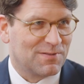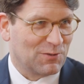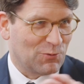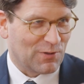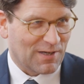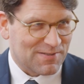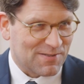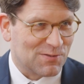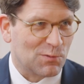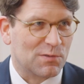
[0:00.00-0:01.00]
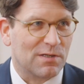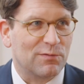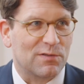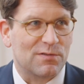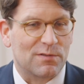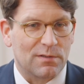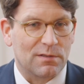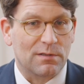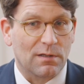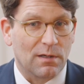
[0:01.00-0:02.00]
synchronizes those efforts
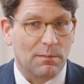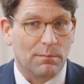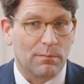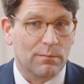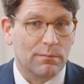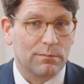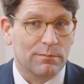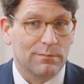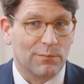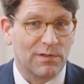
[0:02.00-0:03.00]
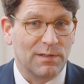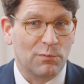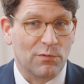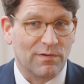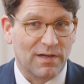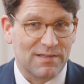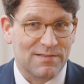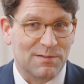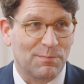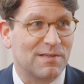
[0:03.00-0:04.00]
and really
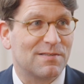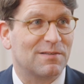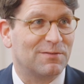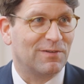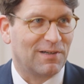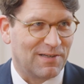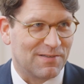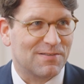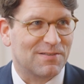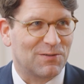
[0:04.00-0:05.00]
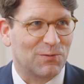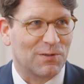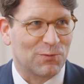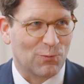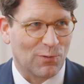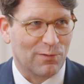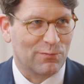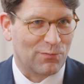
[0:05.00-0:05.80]
provides the best advice that you can draw